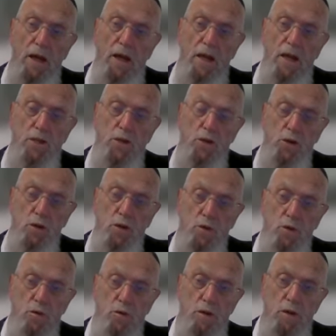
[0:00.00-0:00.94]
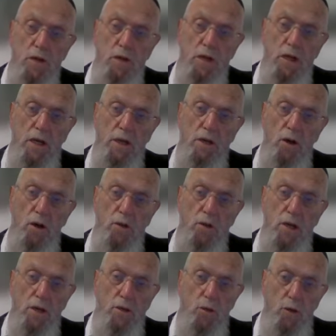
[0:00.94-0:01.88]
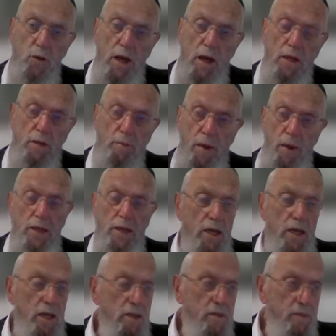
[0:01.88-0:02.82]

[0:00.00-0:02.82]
a Jew in order to get money.